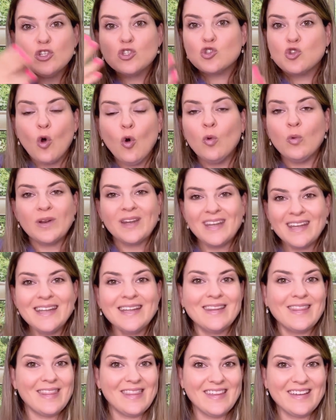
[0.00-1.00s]
don't
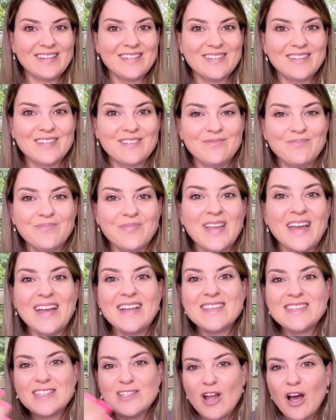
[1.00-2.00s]
need this.
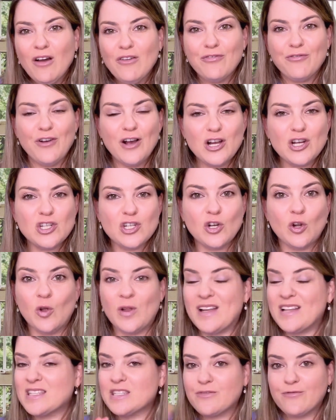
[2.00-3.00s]
It's not functional.
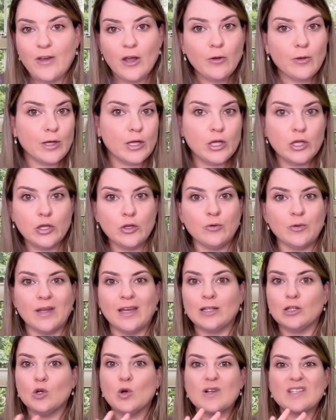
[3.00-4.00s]
It's very cute.
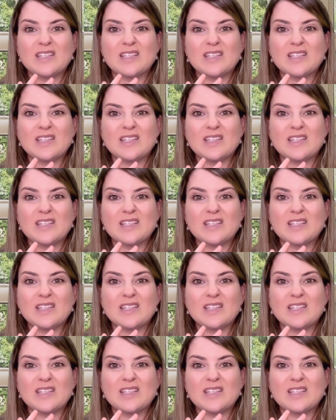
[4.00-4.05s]
It looks